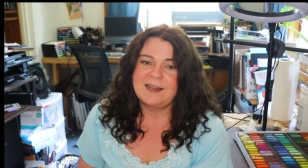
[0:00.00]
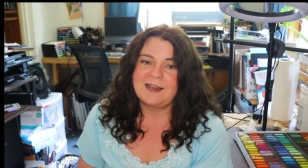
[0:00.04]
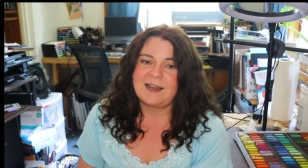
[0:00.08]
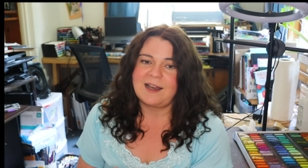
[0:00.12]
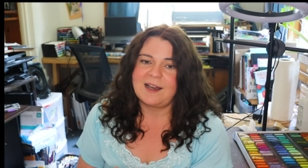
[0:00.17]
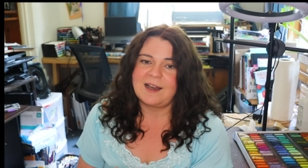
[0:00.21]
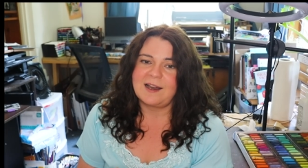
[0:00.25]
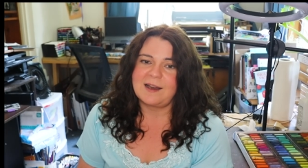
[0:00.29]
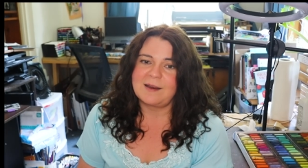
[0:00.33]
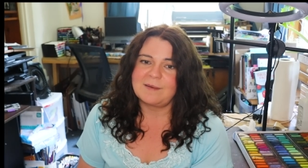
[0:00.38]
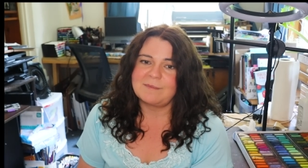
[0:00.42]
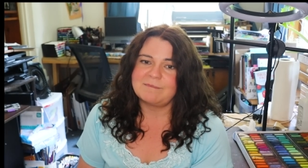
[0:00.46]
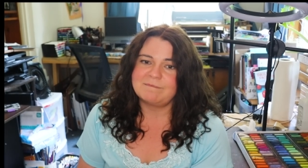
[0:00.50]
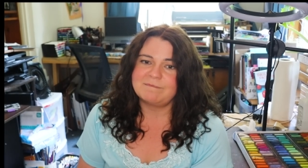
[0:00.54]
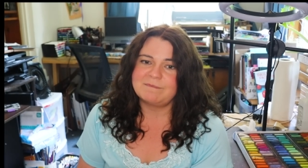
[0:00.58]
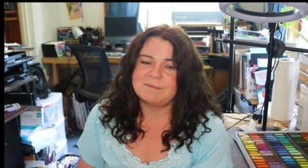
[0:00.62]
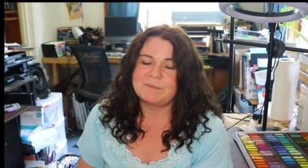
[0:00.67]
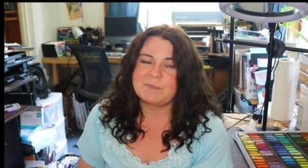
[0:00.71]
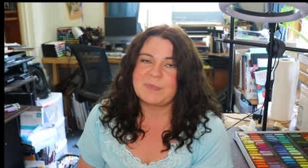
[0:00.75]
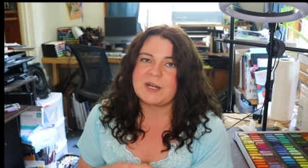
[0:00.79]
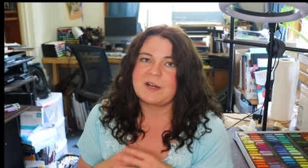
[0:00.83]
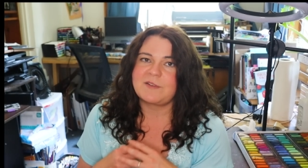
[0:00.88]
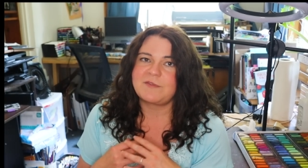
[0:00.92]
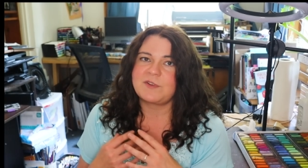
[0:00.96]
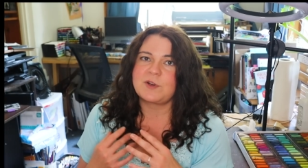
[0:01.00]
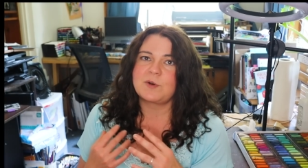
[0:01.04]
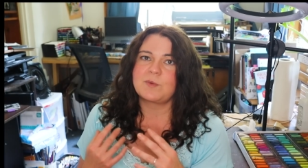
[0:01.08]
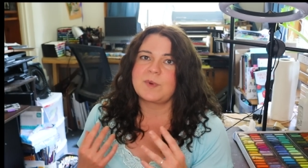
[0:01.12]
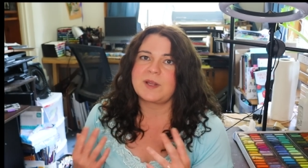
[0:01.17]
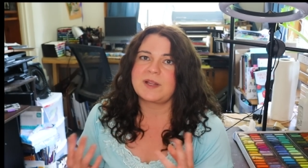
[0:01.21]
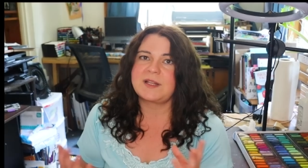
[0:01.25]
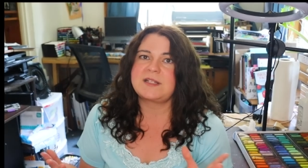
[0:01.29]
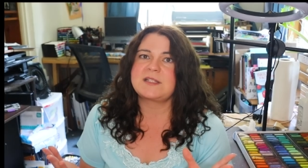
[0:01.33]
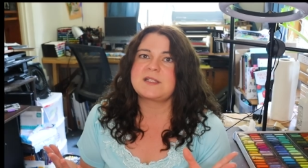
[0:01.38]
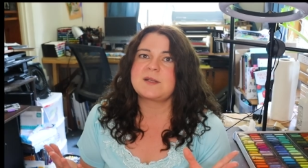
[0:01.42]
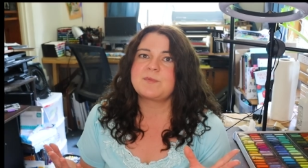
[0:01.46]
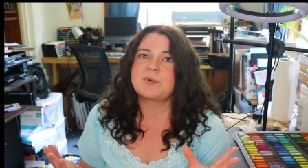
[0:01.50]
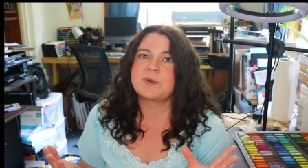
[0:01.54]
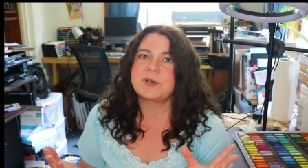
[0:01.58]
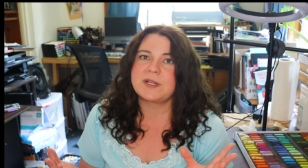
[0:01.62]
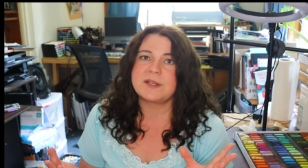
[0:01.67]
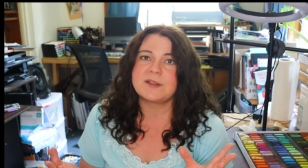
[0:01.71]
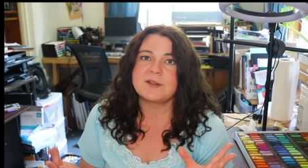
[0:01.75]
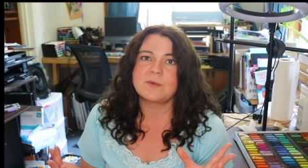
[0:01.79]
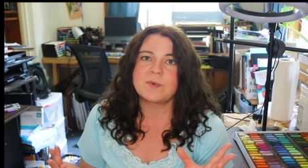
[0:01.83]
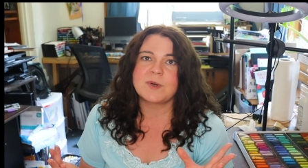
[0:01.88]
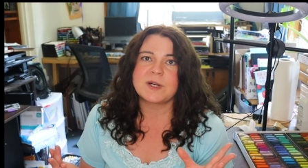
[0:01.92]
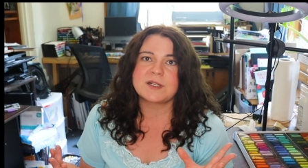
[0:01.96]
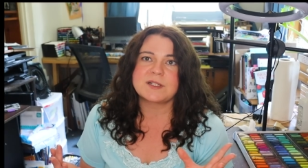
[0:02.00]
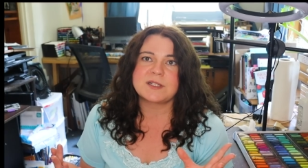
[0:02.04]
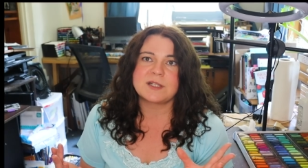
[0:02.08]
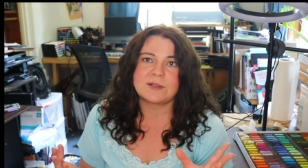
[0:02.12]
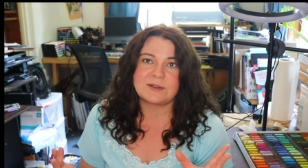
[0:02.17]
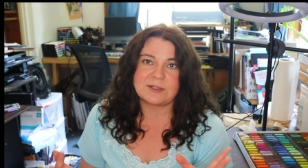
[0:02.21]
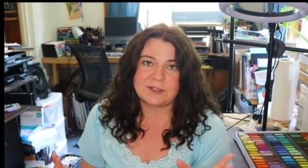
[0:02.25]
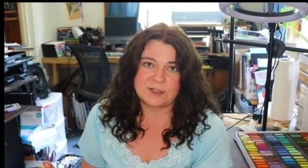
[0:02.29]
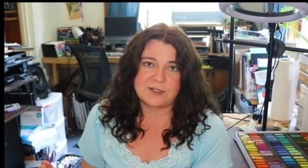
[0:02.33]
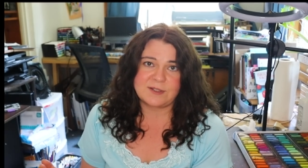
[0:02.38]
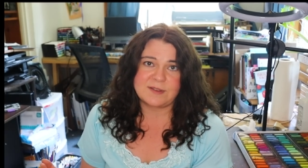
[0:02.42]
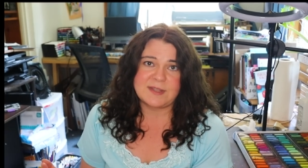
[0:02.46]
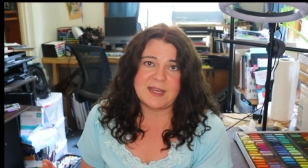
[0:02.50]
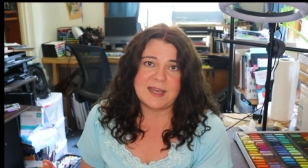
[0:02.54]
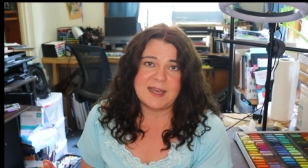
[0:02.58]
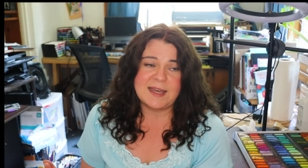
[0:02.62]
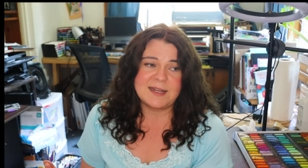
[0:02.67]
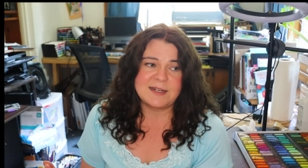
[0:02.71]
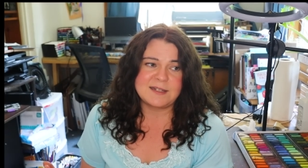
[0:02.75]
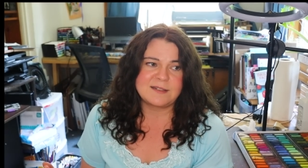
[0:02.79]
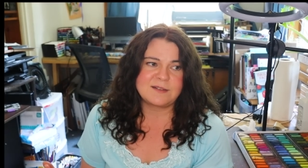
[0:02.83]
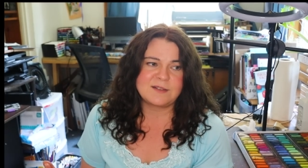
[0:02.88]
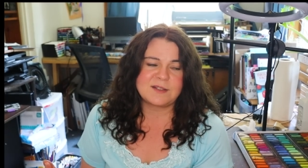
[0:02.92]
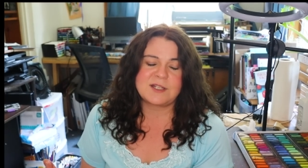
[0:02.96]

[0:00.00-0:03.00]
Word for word: Um, but if you're willing to put in the work to learn that,